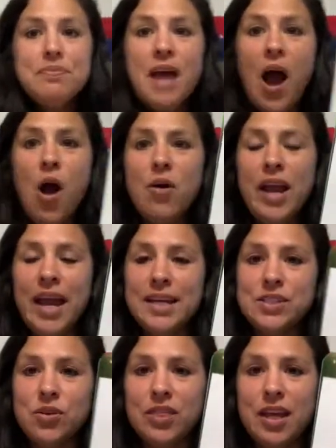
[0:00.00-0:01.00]
Okay,
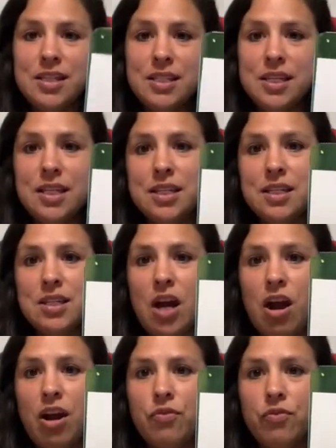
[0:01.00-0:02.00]
so this is
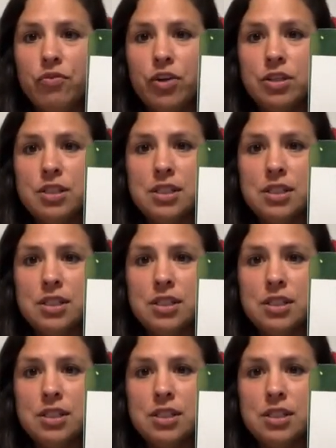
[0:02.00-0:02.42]
our first